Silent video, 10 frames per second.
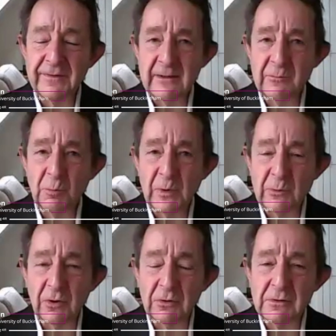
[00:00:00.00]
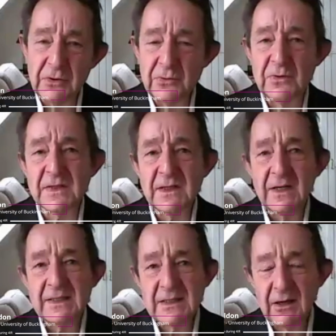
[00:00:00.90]
then we will lose
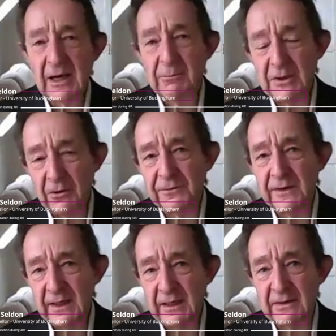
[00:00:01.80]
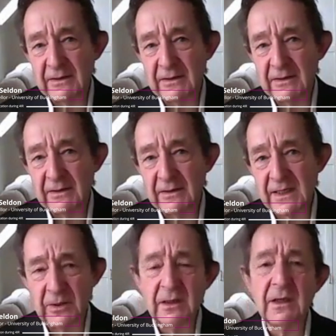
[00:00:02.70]
time. We often hear it
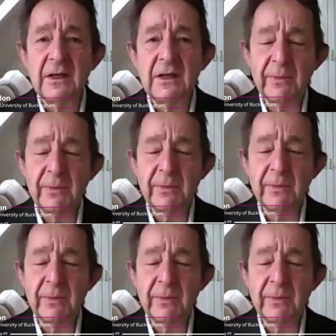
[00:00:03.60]
said, don't we?